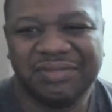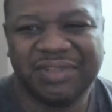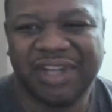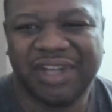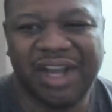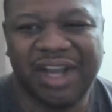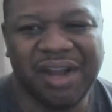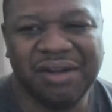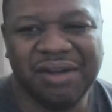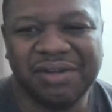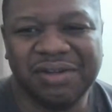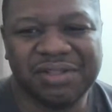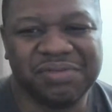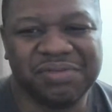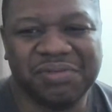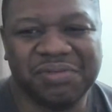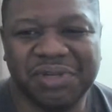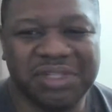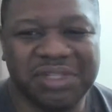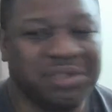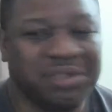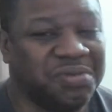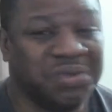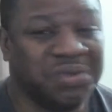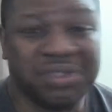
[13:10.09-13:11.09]
Iris
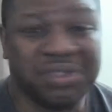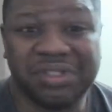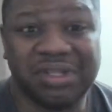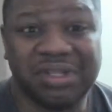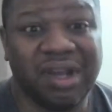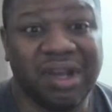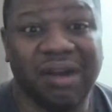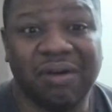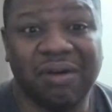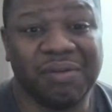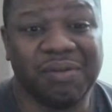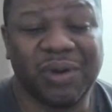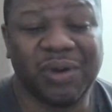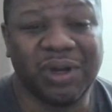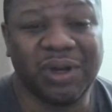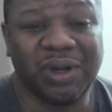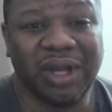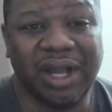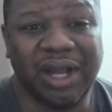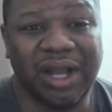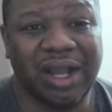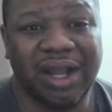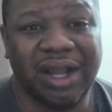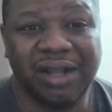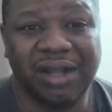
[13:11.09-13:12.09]
West was terrible.
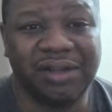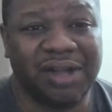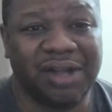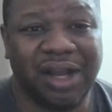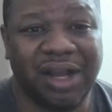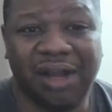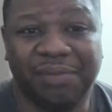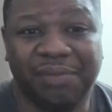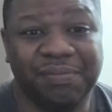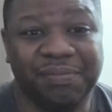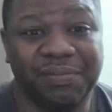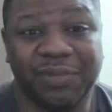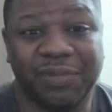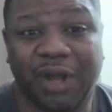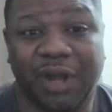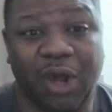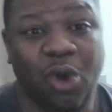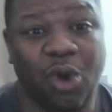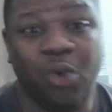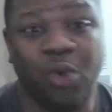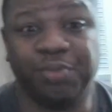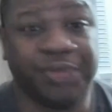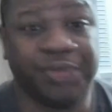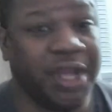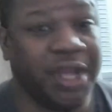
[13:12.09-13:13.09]
I
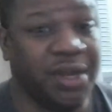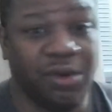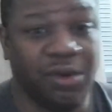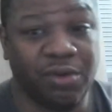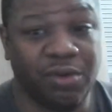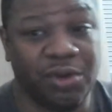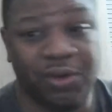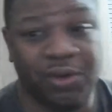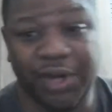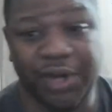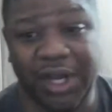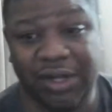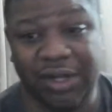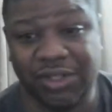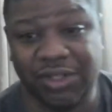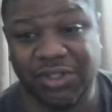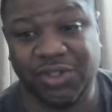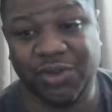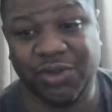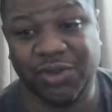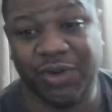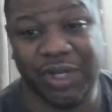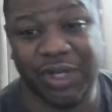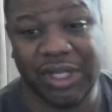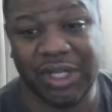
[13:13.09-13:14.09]
hope they don't go down the
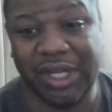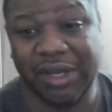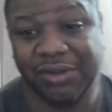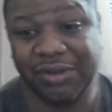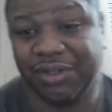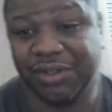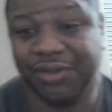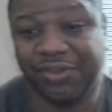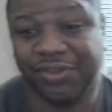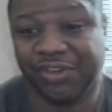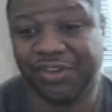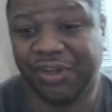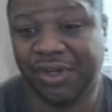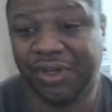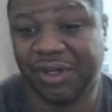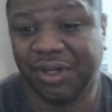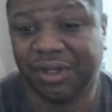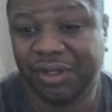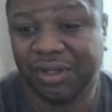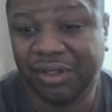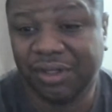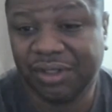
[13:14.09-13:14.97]
storyline of using her.